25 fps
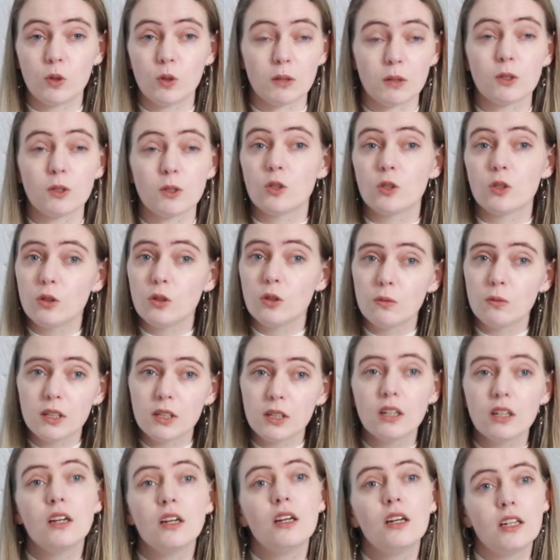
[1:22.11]
which I'm
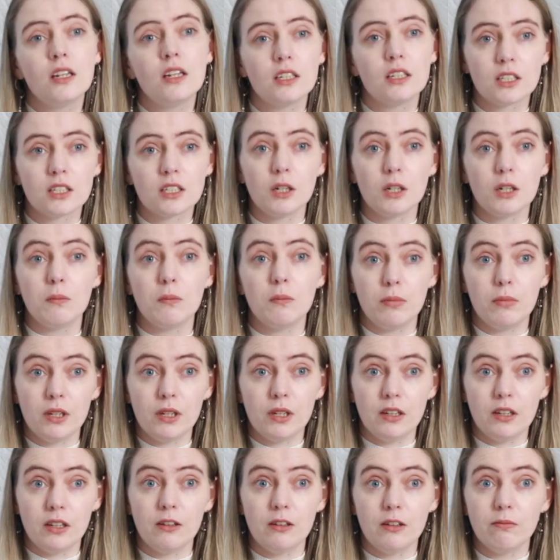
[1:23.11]
assuming is going to
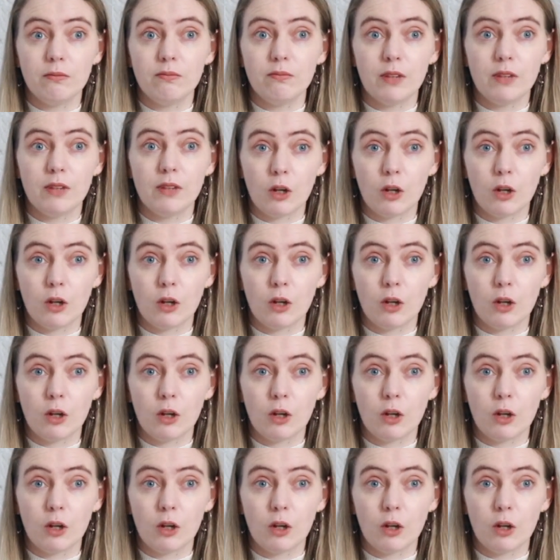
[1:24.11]
be